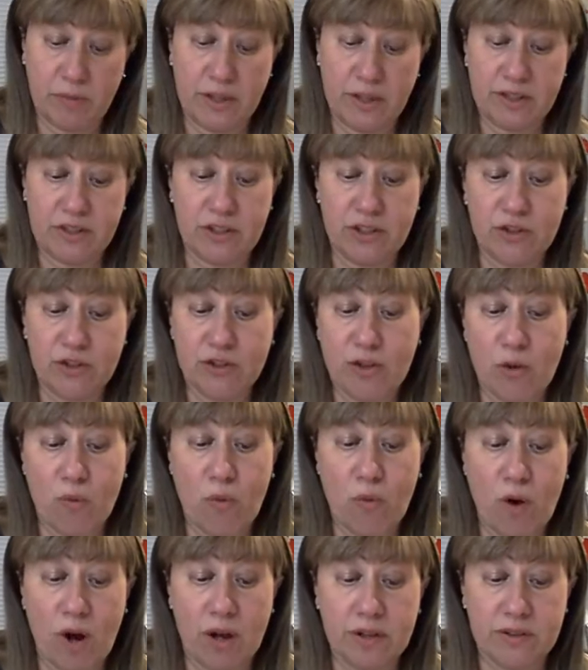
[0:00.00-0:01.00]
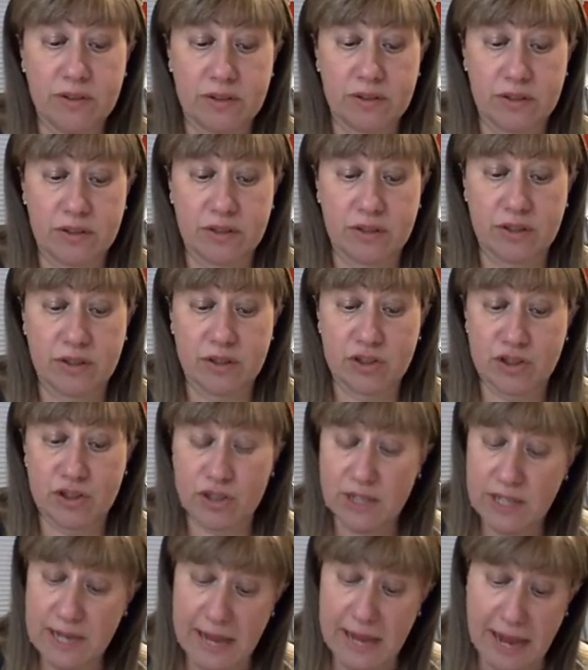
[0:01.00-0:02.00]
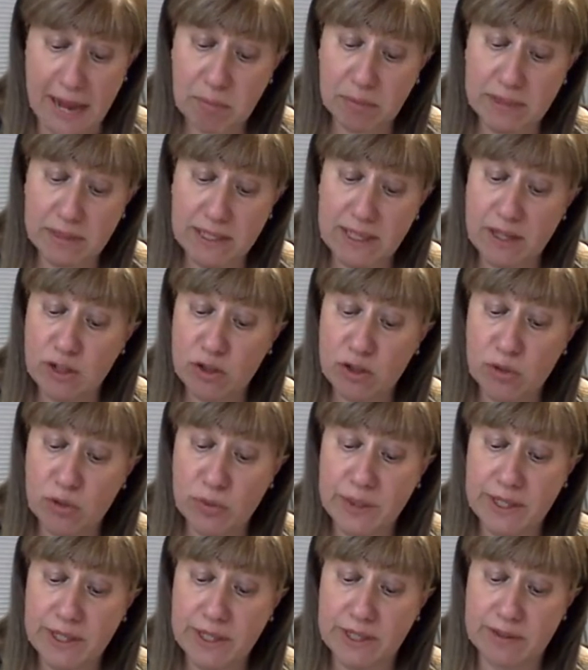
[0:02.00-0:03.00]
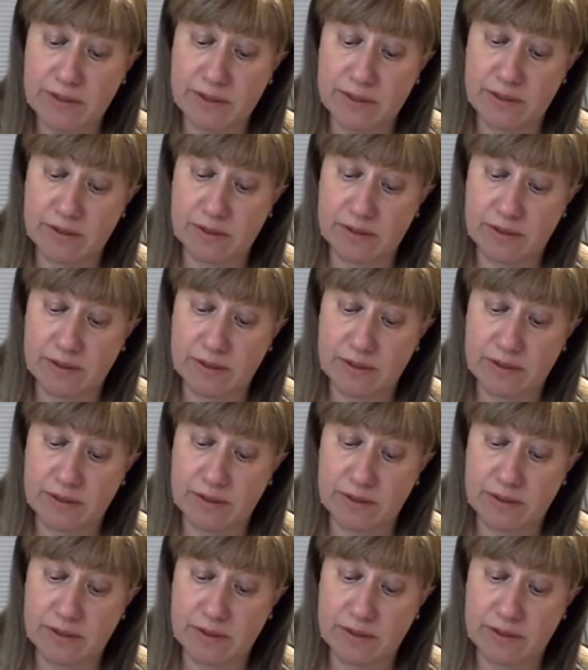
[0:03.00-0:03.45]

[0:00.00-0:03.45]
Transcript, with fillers: But you know what? She happily agreed